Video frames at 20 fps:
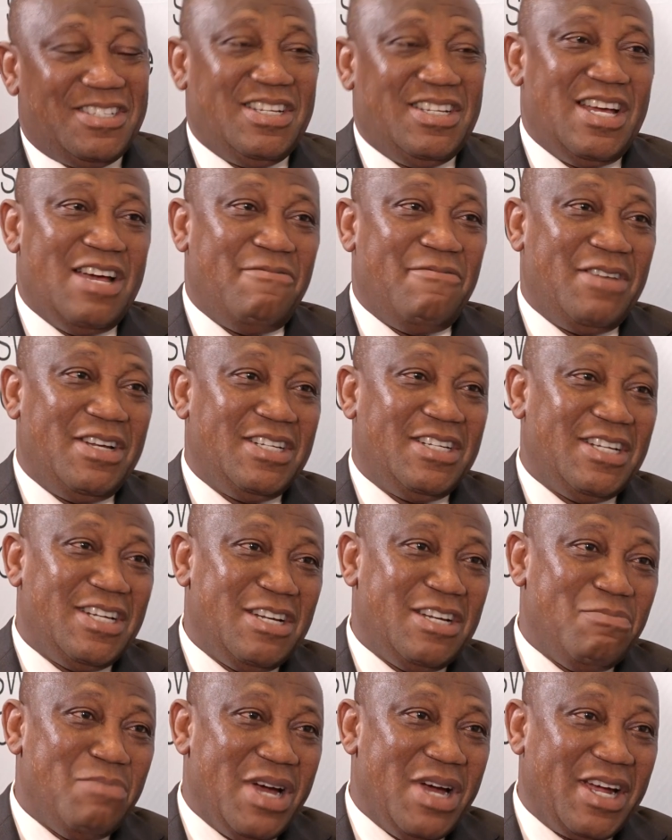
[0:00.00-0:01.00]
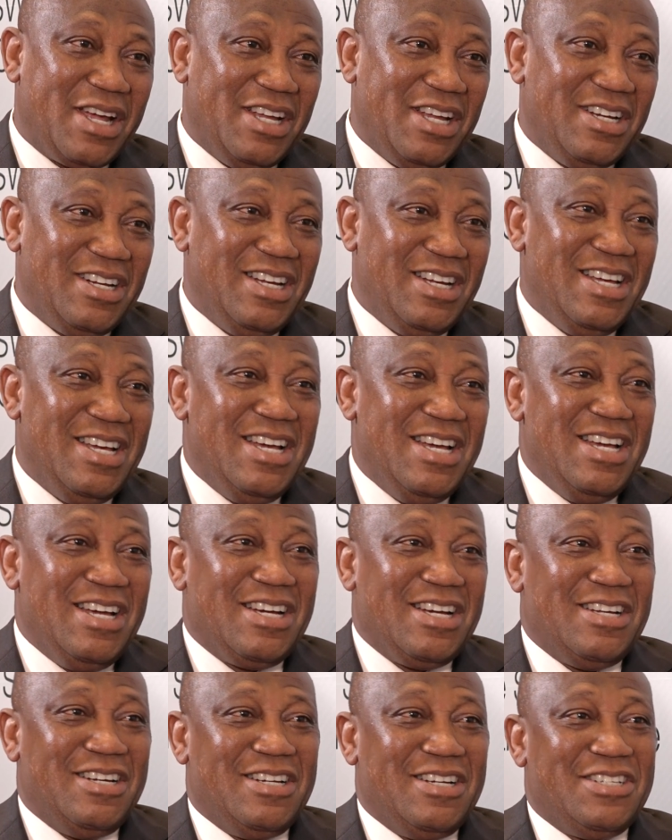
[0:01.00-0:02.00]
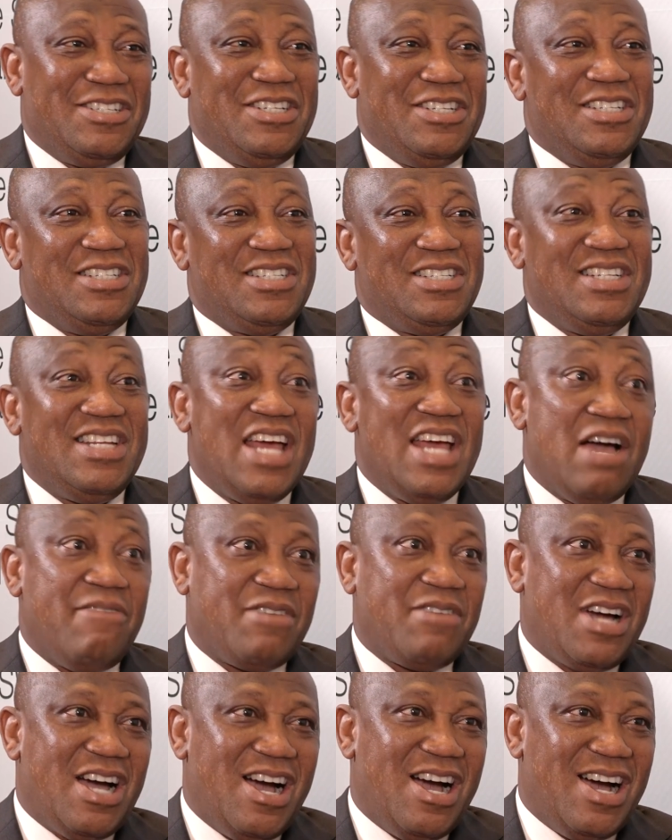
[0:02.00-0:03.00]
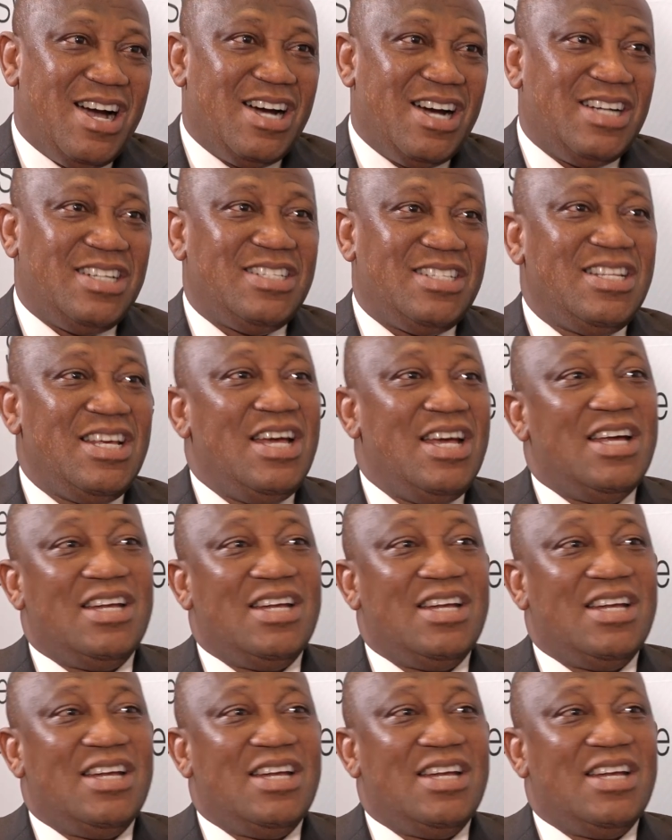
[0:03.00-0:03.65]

they have internet banking connections, they have cards,